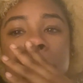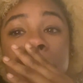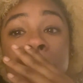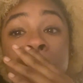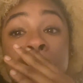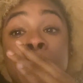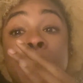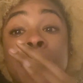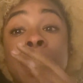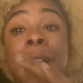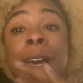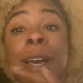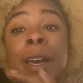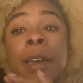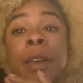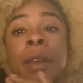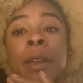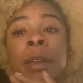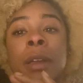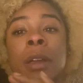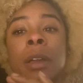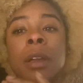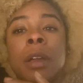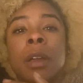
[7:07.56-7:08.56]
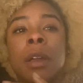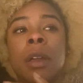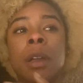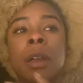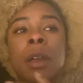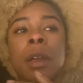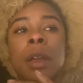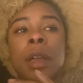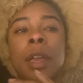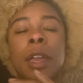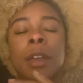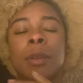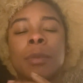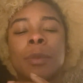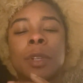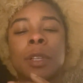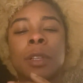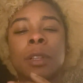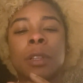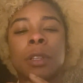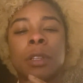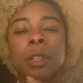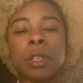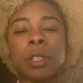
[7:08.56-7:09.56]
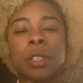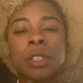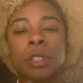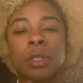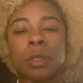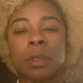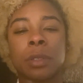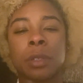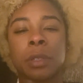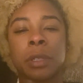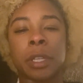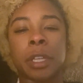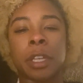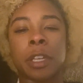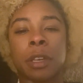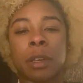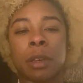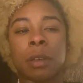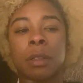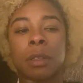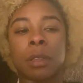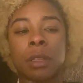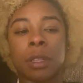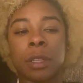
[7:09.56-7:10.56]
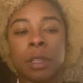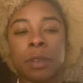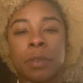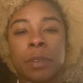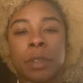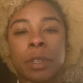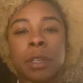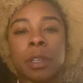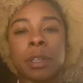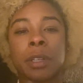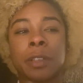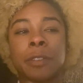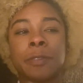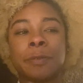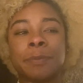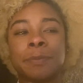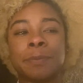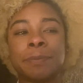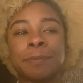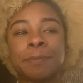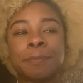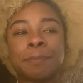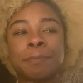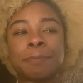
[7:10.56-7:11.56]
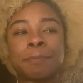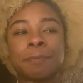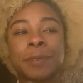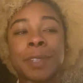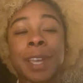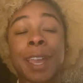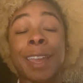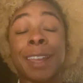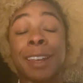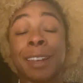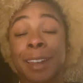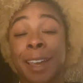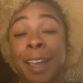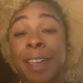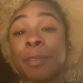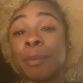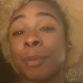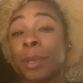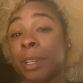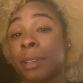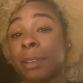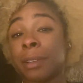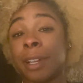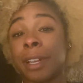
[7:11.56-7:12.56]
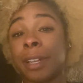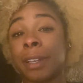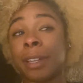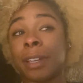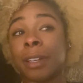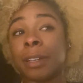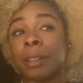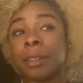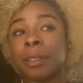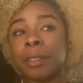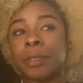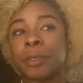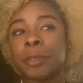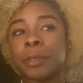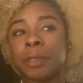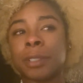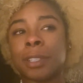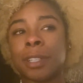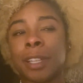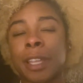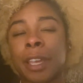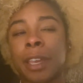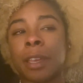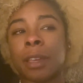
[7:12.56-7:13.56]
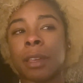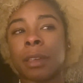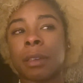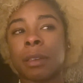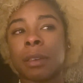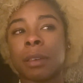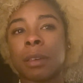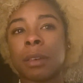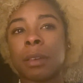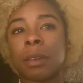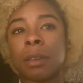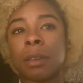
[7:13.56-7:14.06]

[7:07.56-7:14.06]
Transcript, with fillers: like I am literally living a nightmare right now. Like